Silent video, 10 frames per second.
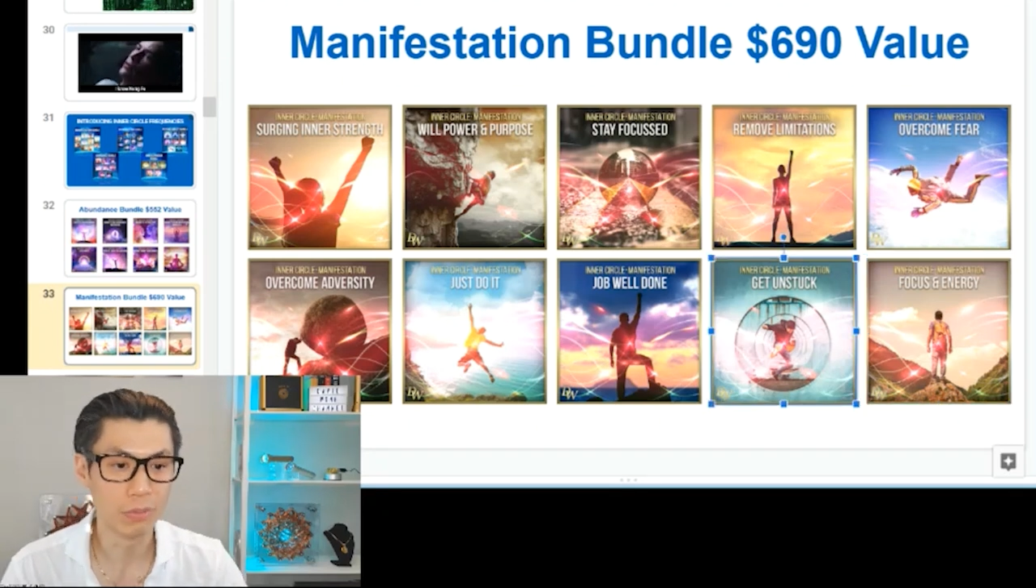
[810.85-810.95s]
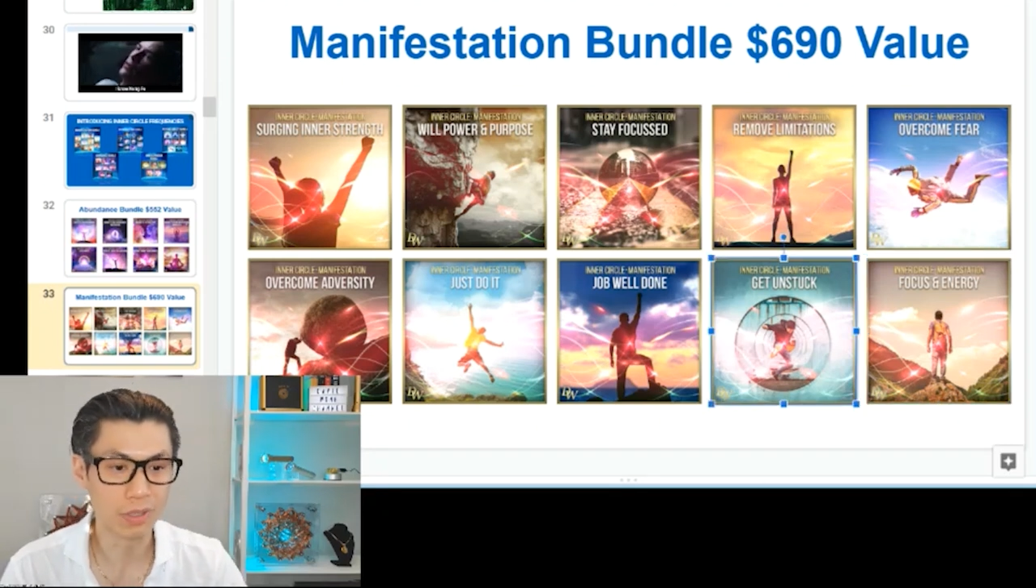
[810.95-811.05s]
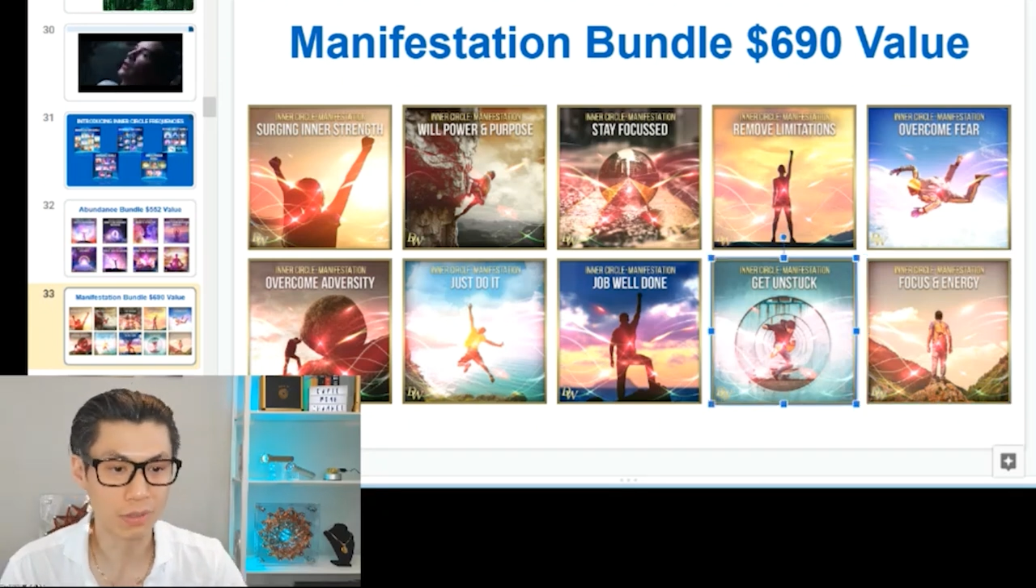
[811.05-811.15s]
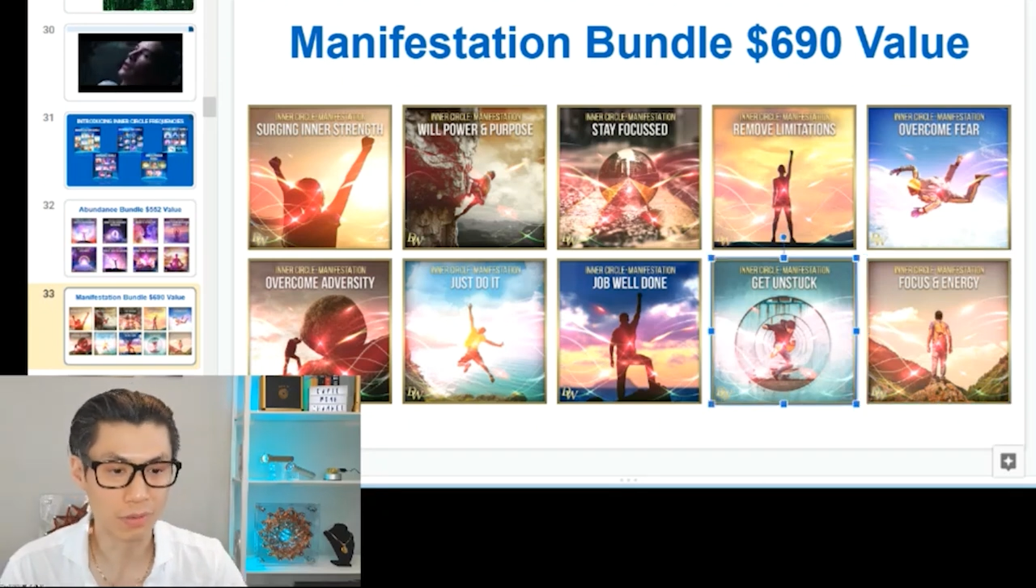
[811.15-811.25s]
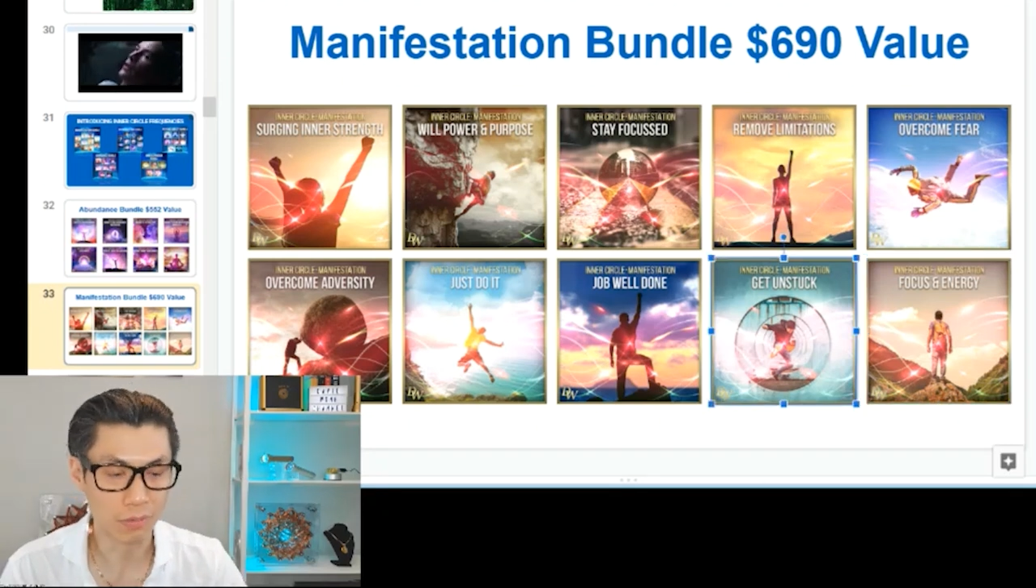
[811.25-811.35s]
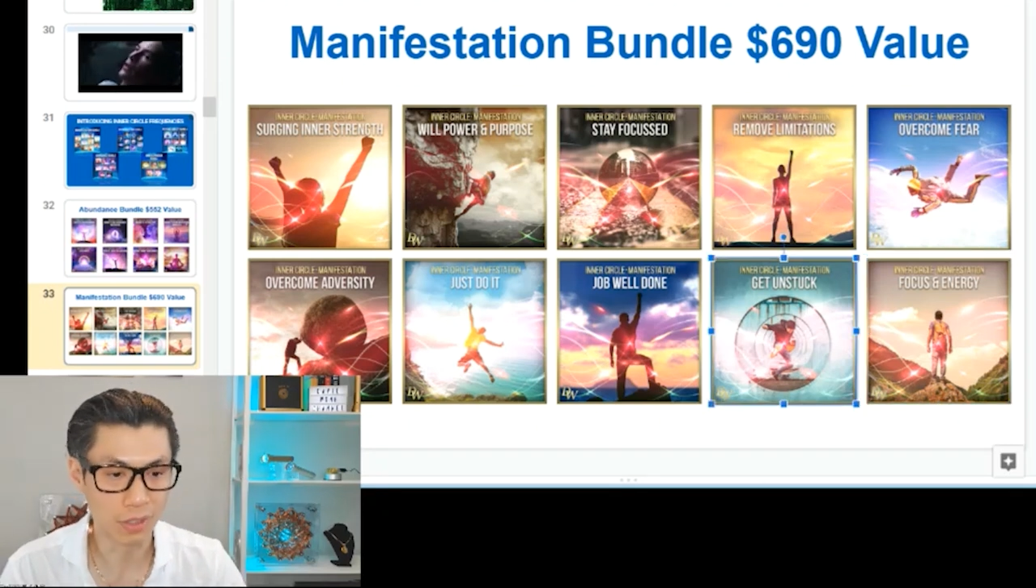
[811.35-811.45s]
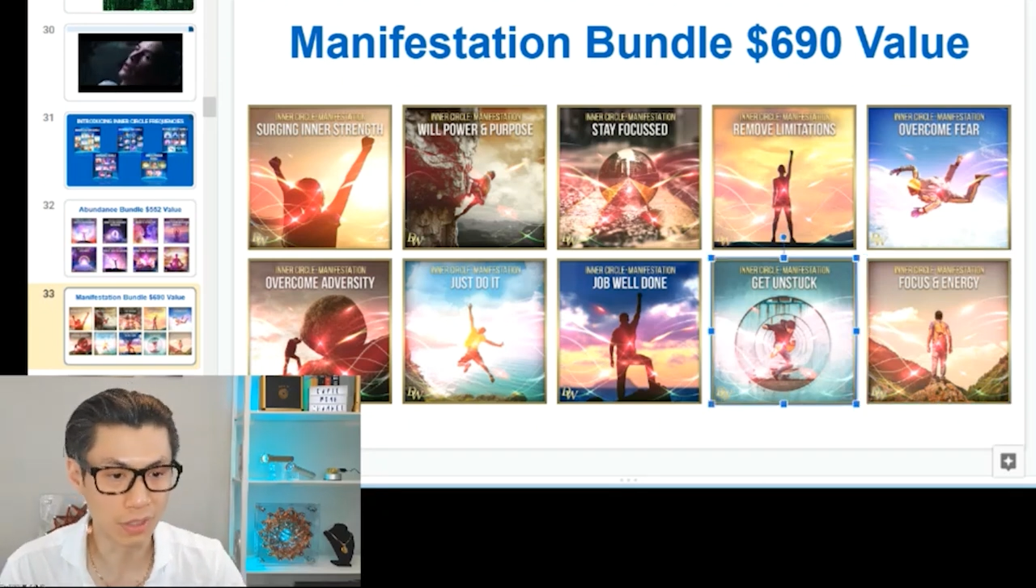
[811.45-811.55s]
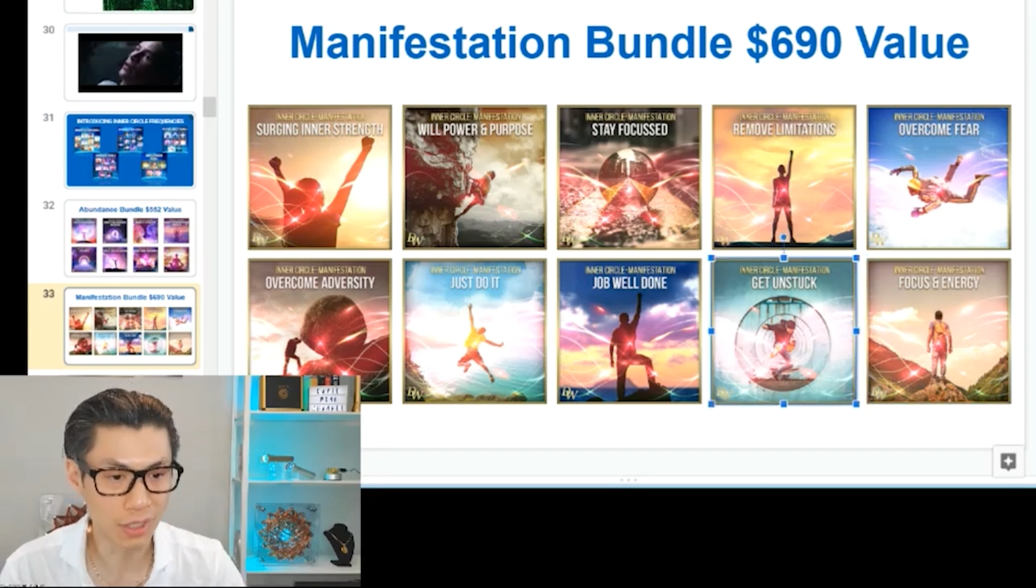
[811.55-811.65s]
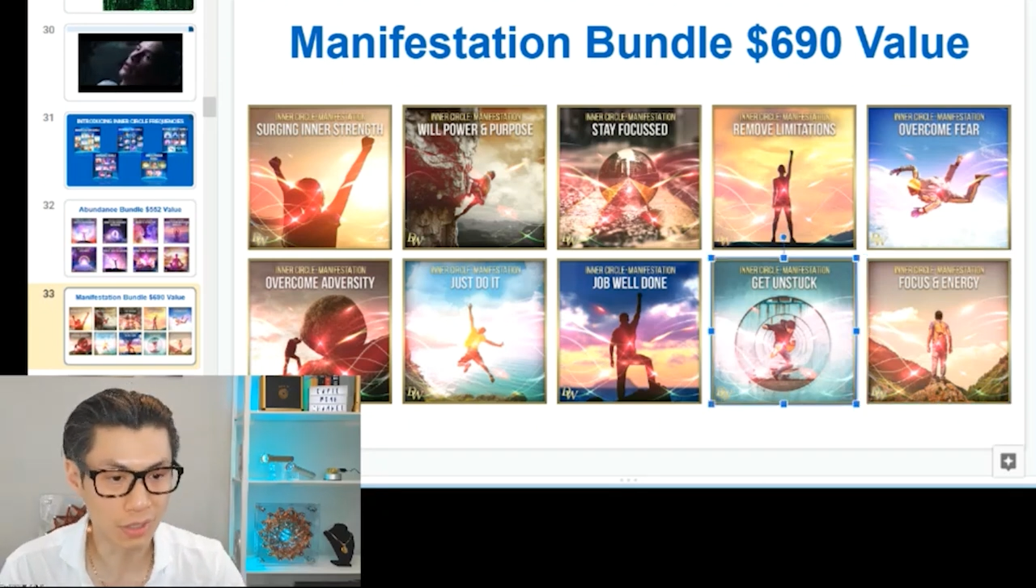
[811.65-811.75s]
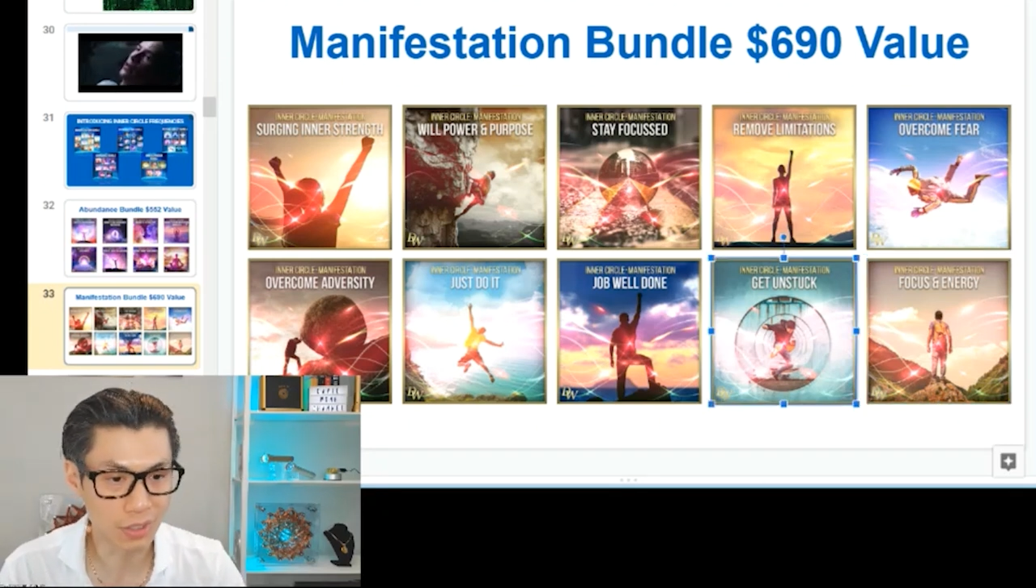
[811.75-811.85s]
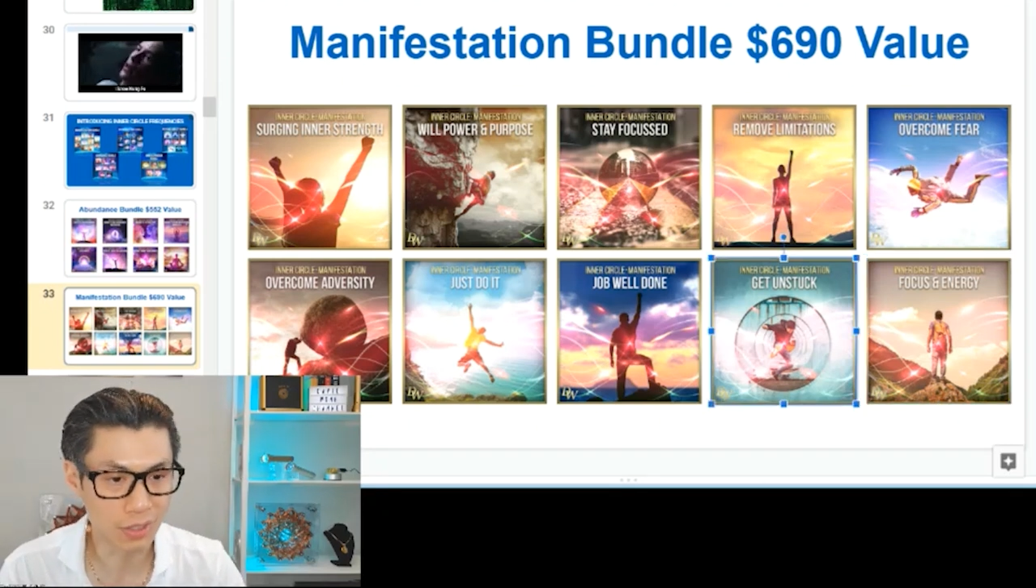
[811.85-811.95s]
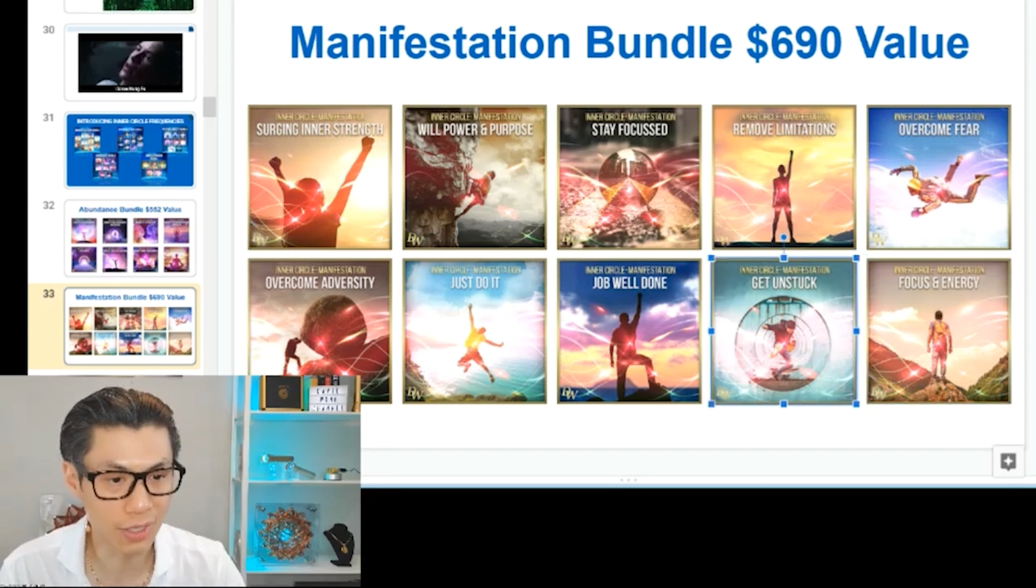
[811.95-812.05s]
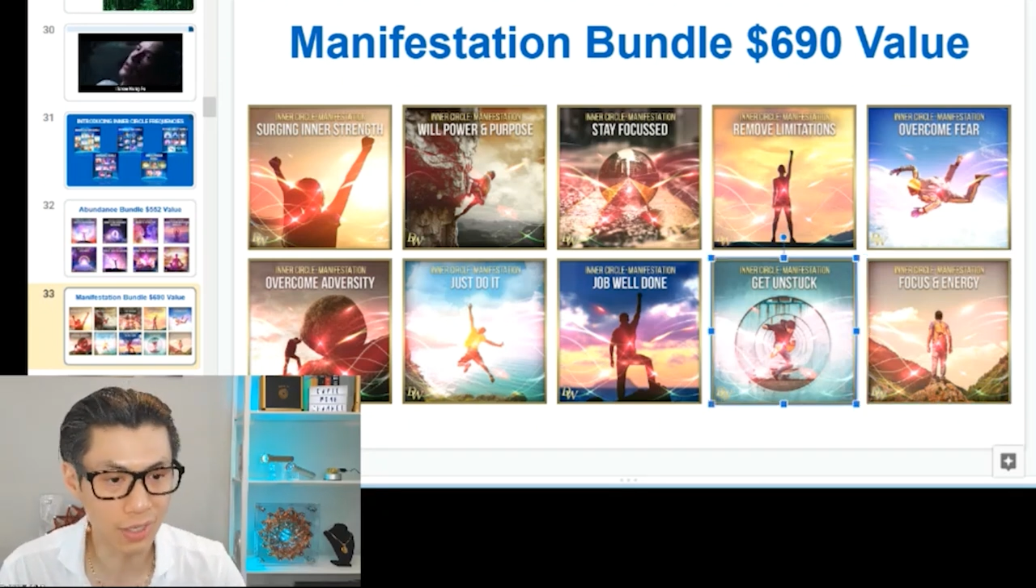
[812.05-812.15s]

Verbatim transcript: people want to get this,